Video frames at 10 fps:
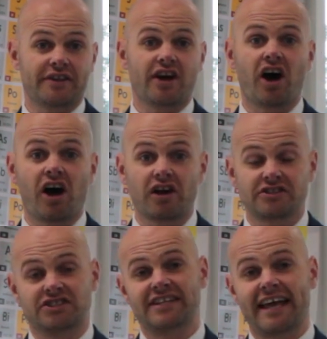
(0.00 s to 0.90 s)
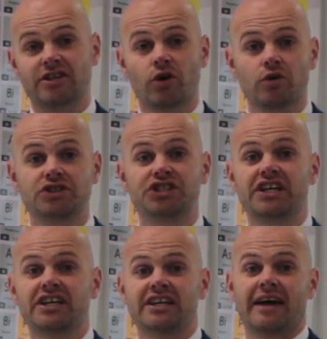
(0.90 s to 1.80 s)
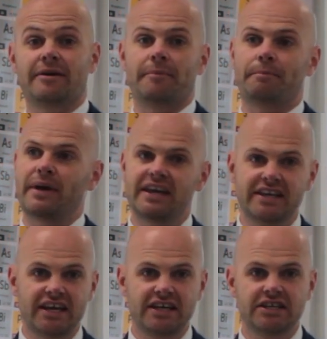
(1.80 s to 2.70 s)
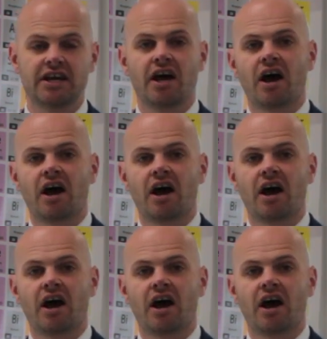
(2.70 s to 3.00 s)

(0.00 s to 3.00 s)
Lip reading: the arts and technology and PE,